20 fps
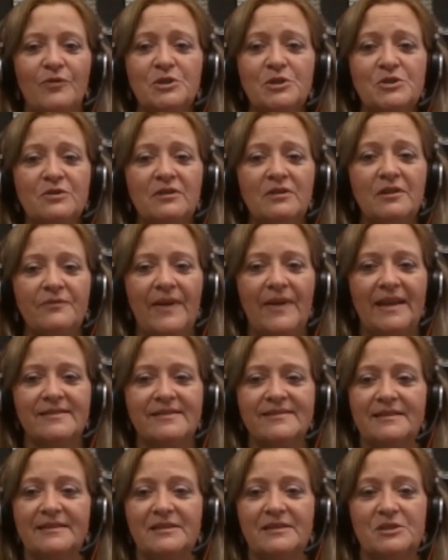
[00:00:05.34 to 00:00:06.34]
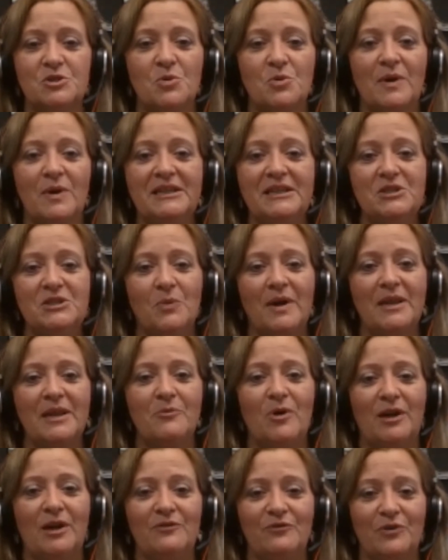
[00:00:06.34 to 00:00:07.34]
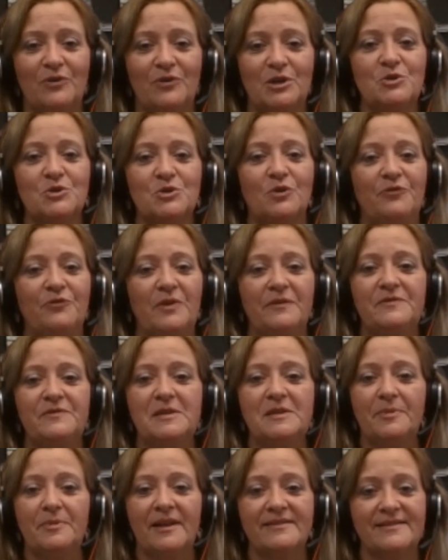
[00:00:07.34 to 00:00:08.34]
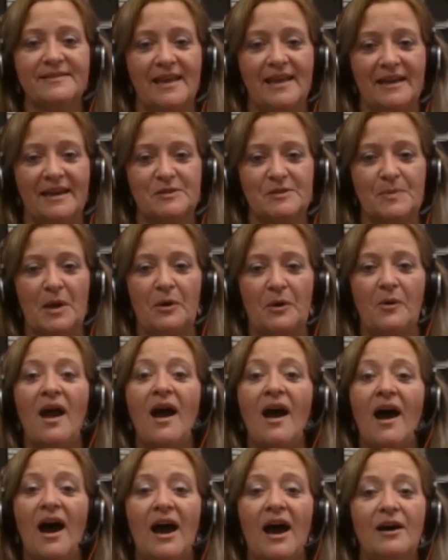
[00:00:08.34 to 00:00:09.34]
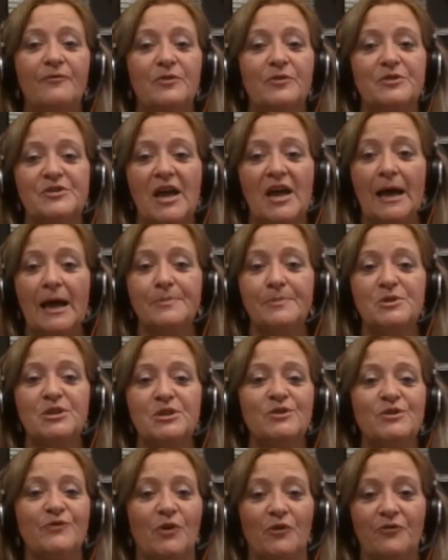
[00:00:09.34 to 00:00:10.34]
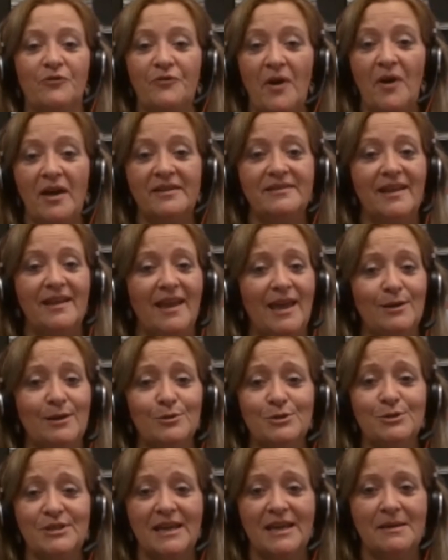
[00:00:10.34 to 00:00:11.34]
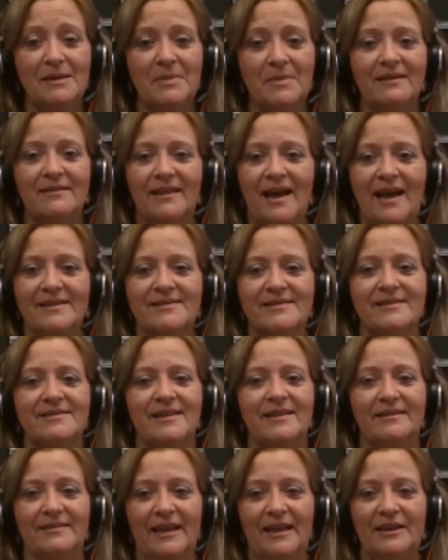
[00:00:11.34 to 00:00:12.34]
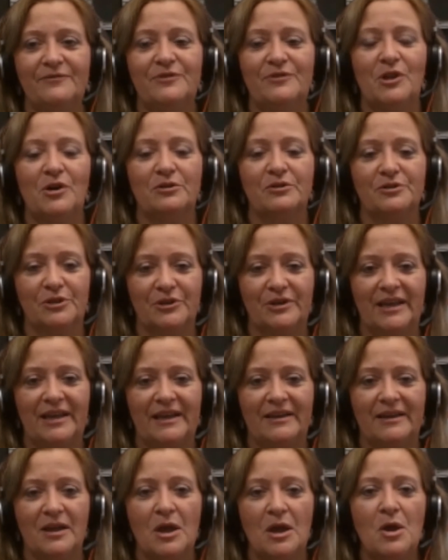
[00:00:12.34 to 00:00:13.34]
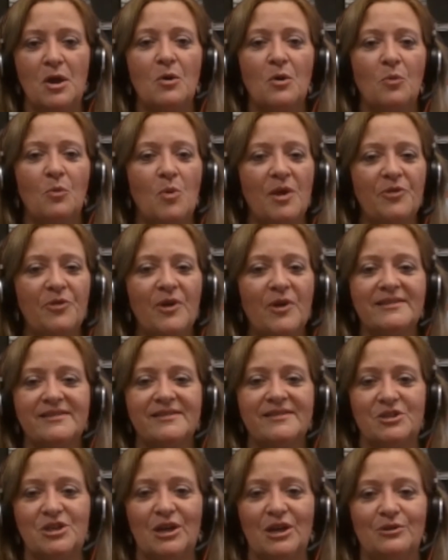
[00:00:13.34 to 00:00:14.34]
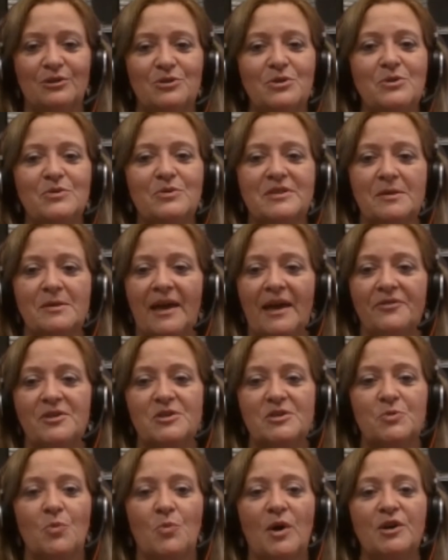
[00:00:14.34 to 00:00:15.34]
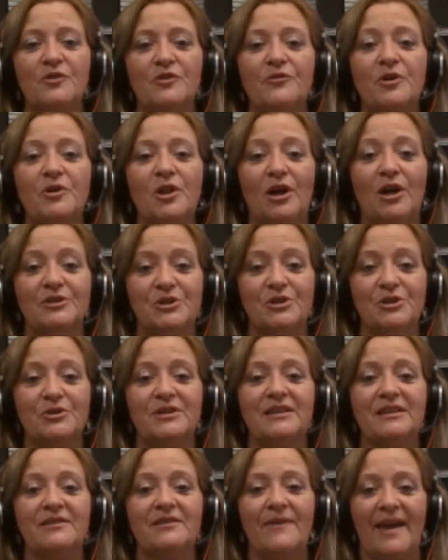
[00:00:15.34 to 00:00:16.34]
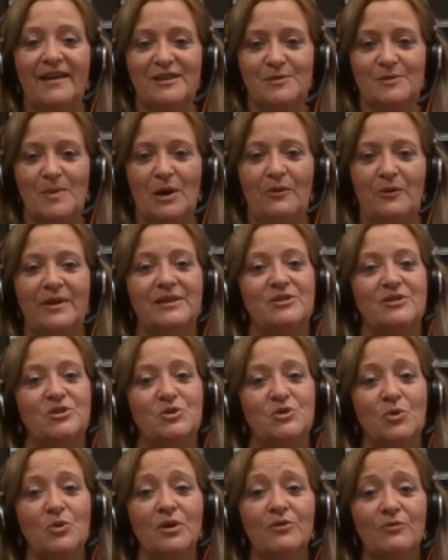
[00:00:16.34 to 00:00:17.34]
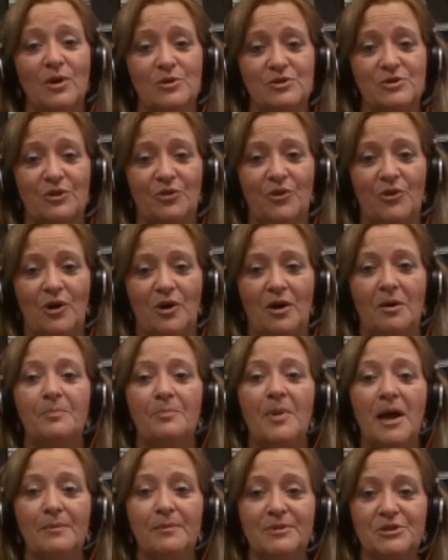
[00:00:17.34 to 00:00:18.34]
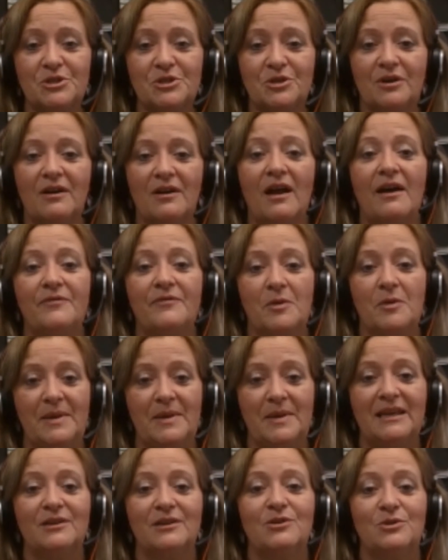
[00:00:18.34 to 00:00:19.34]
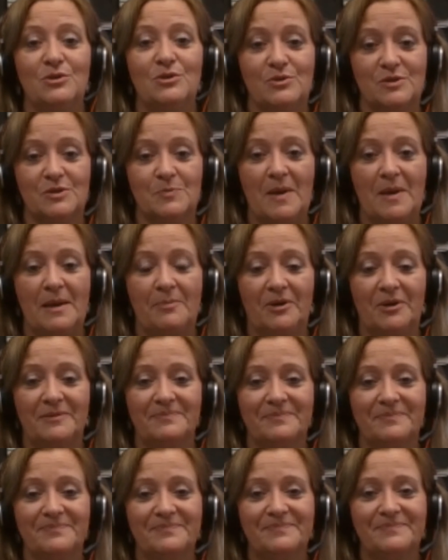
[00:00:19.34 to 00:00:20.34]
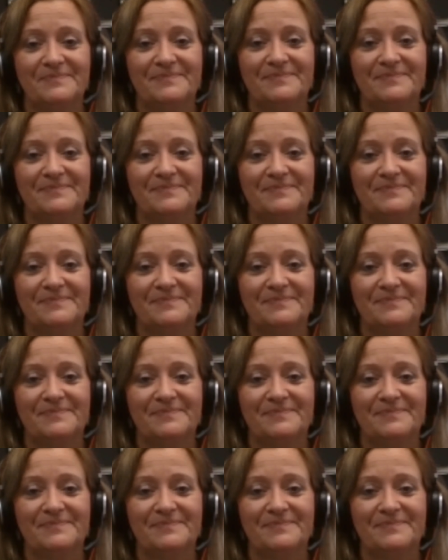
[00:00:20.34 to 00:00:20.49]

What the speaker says: Virtual events like the 2021 Virtual 50 Plus Expo offers options for fun, entertainment, classes, and lifelong learning. With us to share news about this wonderful alternative expo is Stuart Rosenthal, publisher of the Beacon newspaper.